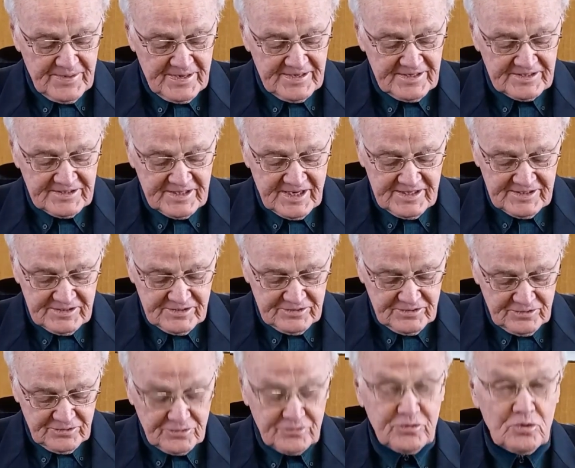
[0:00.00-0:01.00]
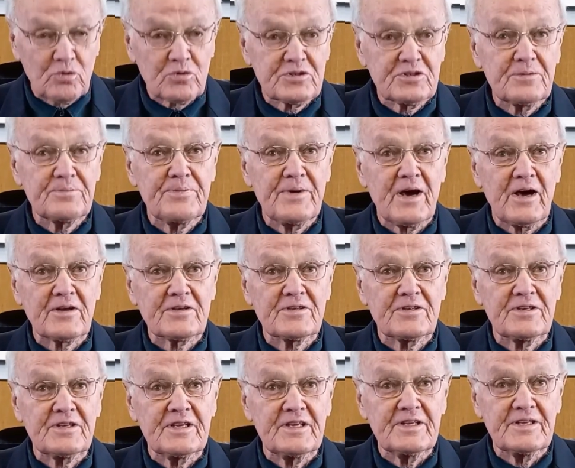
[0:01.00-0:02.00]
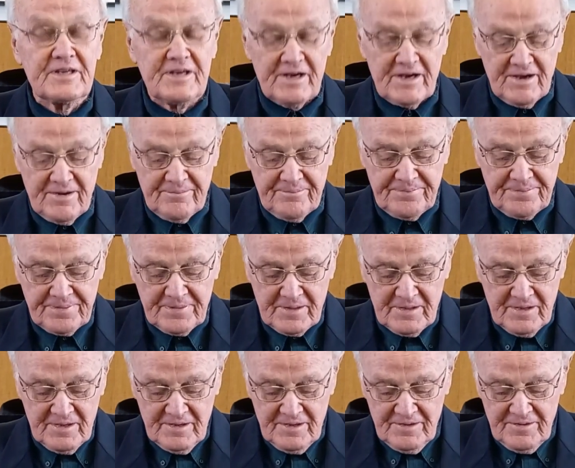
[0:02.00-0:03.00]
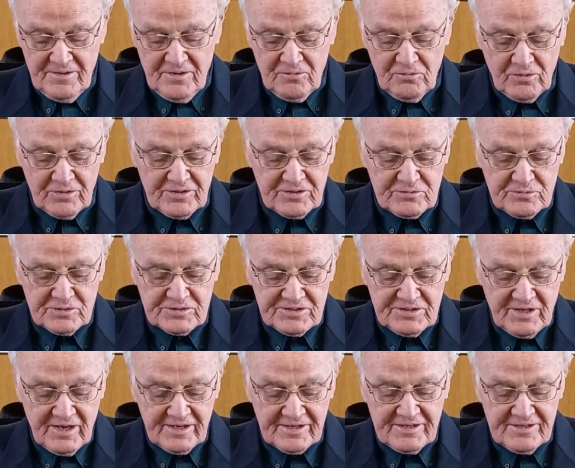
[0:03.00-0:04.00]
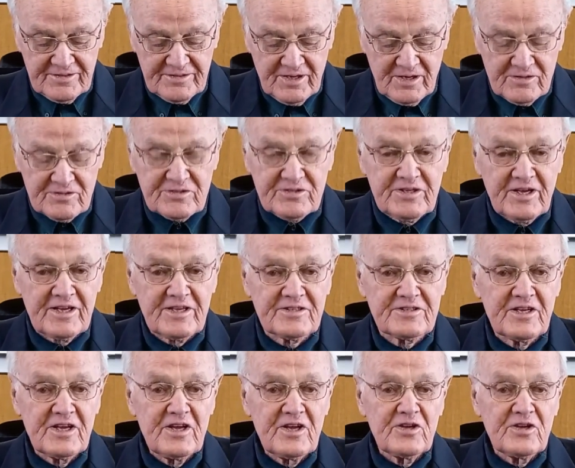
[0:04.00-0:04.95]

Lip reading: meditated and thought about the what it was like in those days.